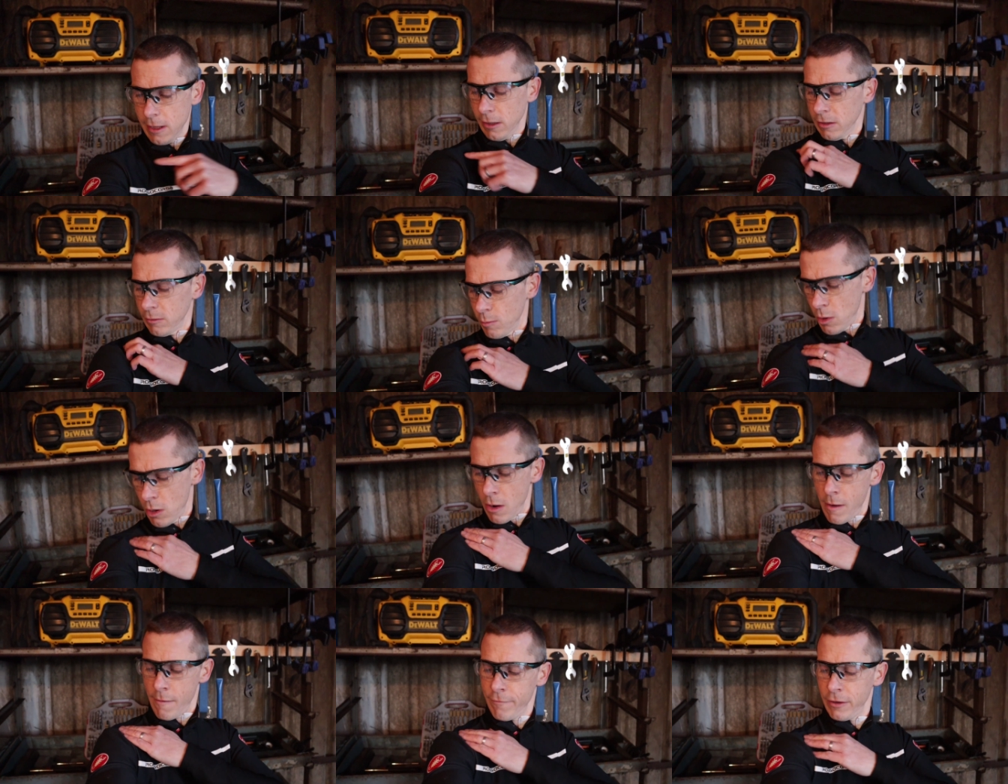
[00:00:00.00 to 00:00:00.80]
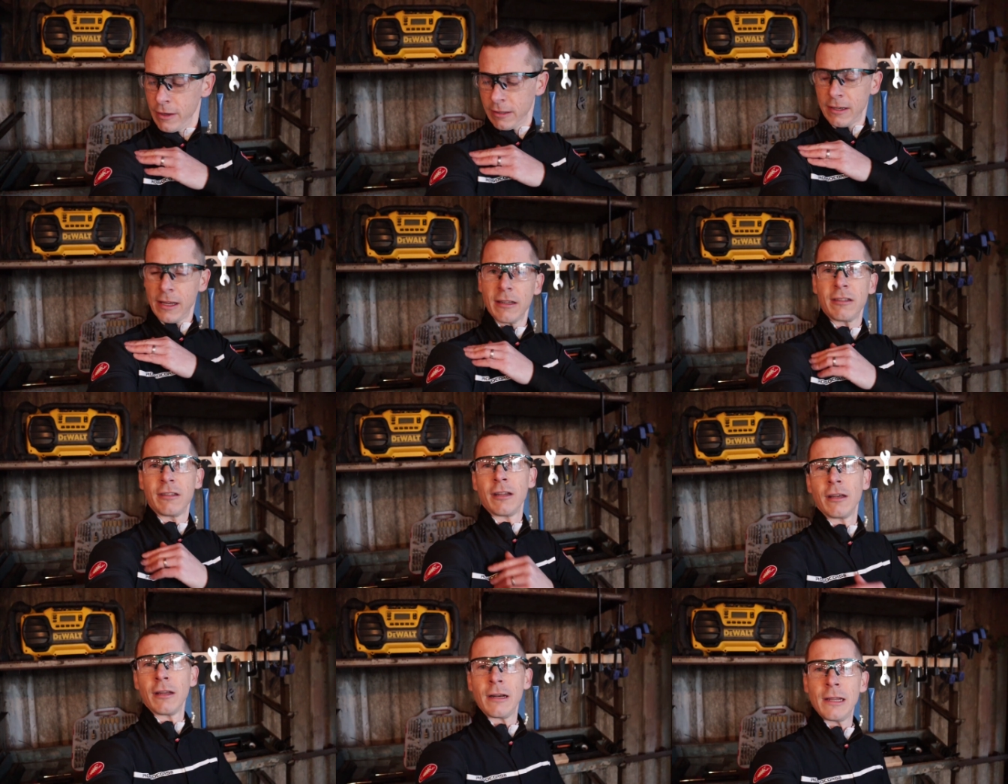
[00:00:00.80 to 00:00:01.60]
there's more obvious
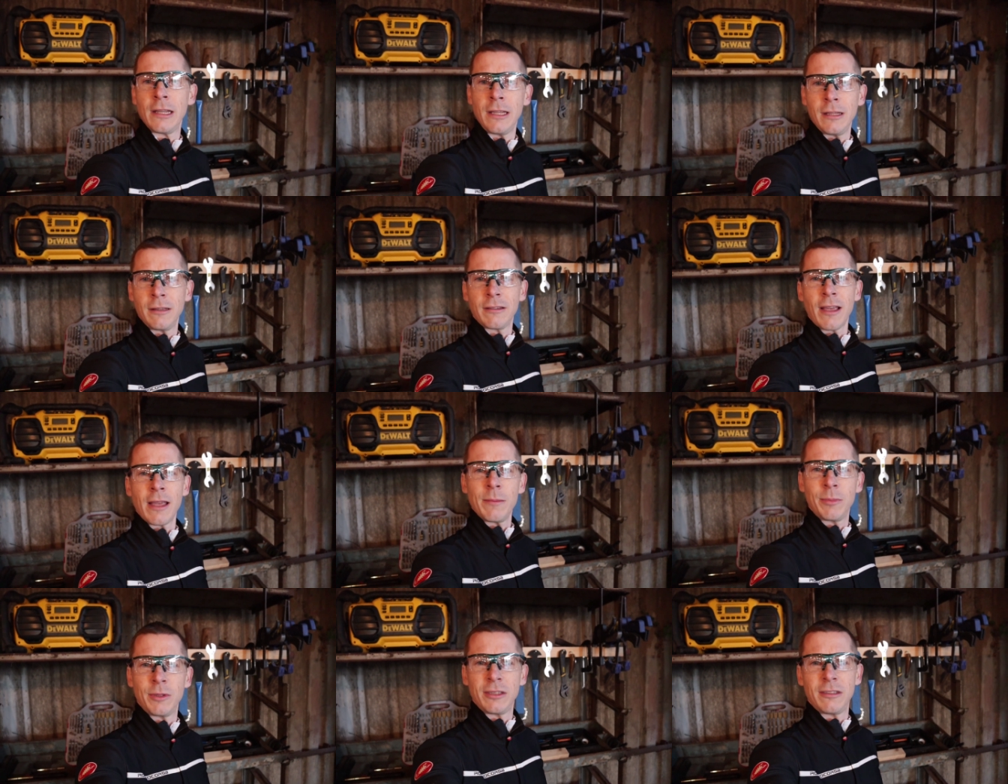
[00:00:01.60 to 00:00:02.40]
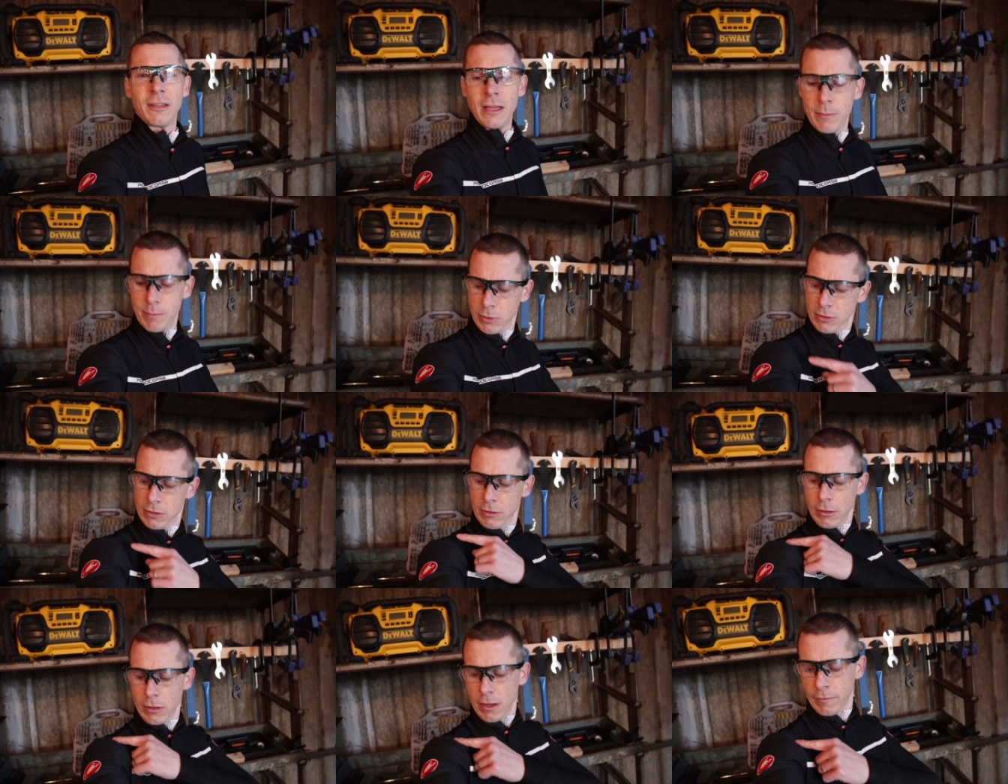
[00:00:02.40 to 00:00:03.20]
externally taped
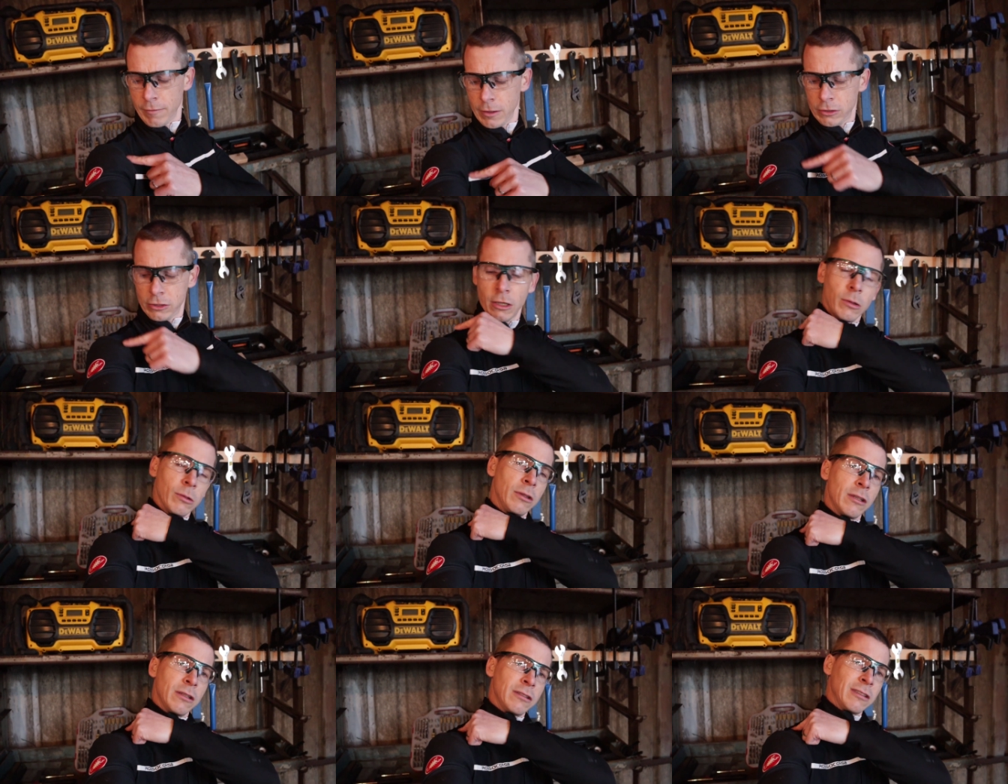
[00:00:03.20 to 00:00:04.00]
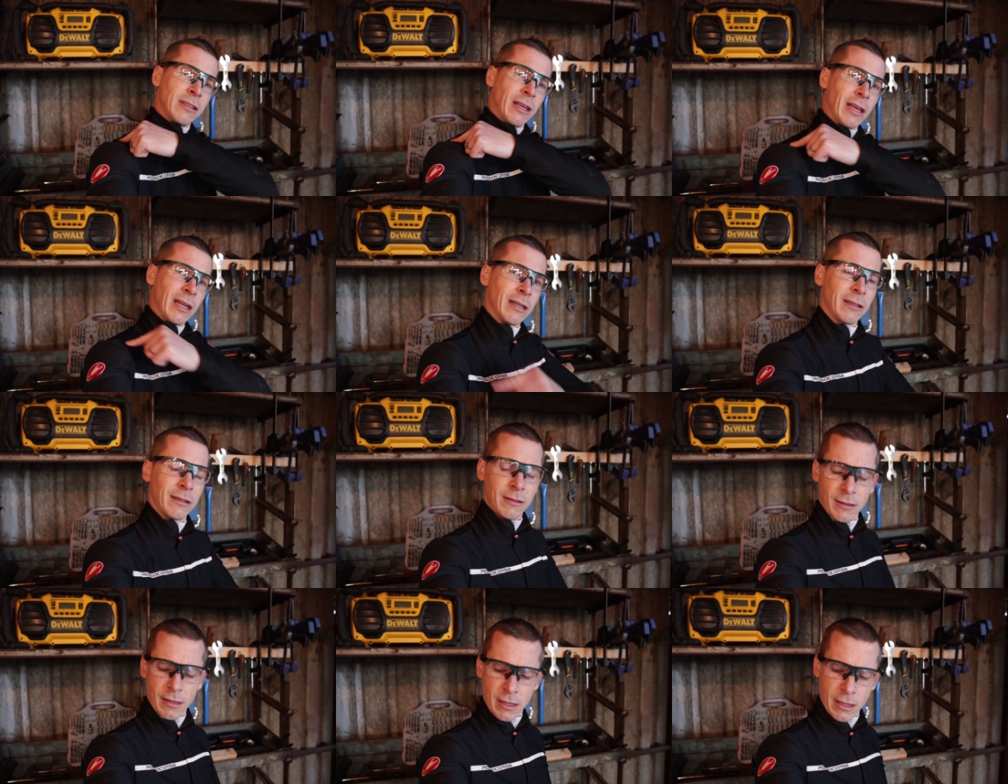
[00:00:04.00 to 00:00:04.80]
seams over the shoulders
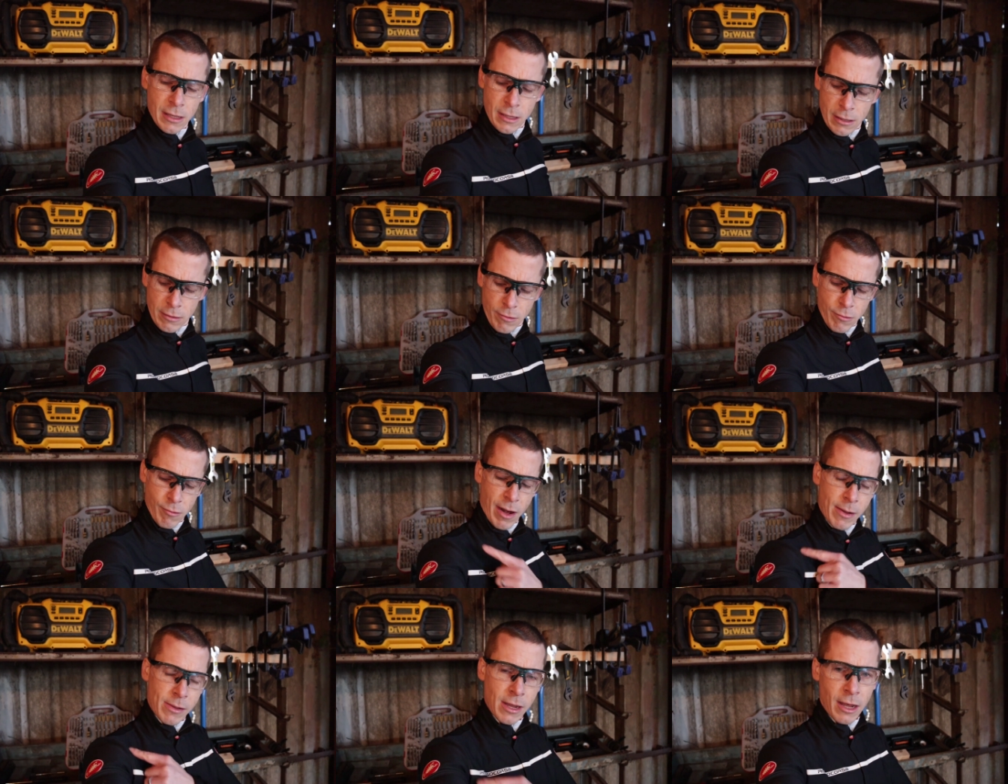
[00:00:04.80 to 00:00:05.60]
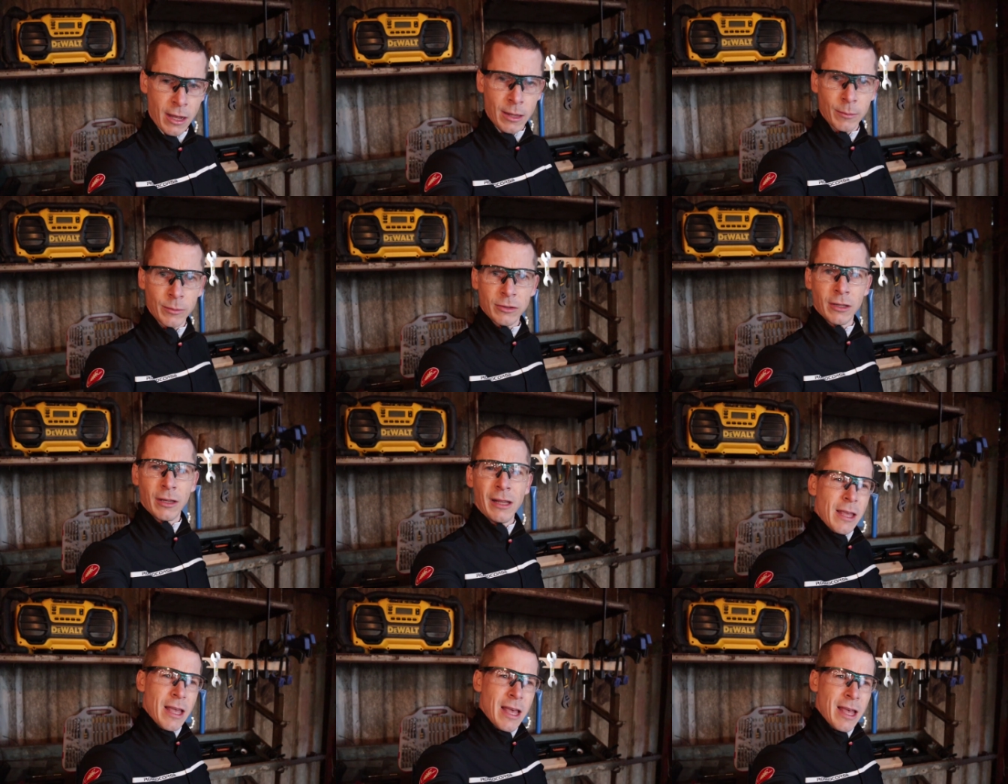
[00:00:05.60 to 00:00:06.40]
and around the arms.
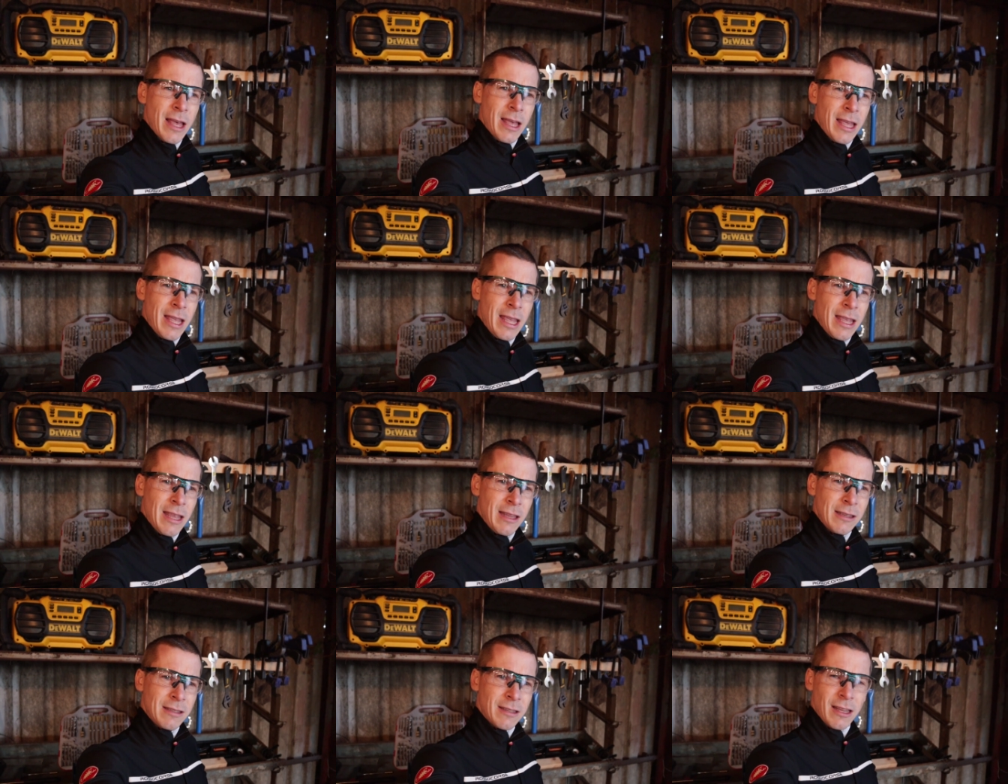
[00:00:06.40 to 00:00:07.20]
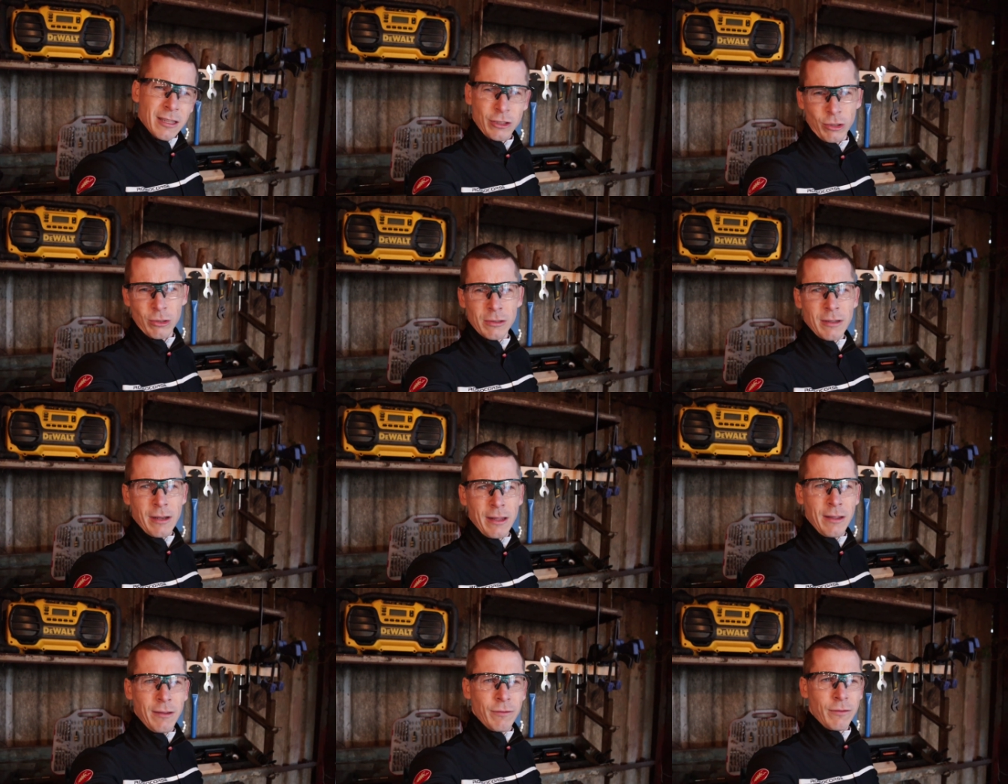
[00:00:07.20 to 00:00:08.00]
There is a
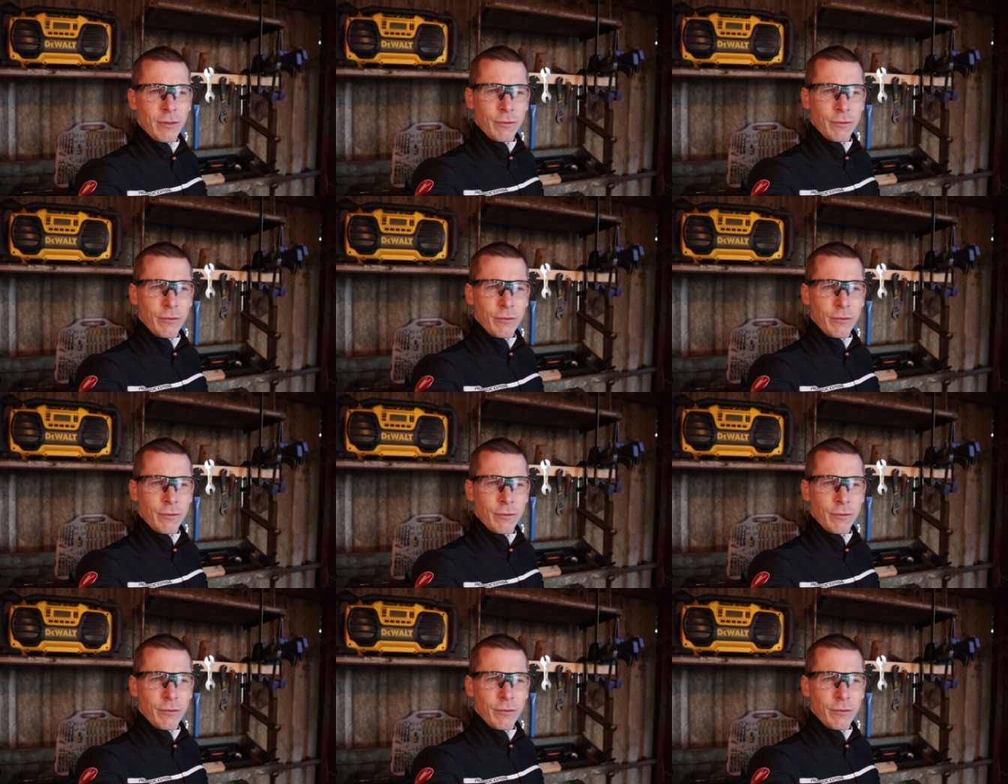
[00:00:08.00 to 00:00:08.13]
short-sleeved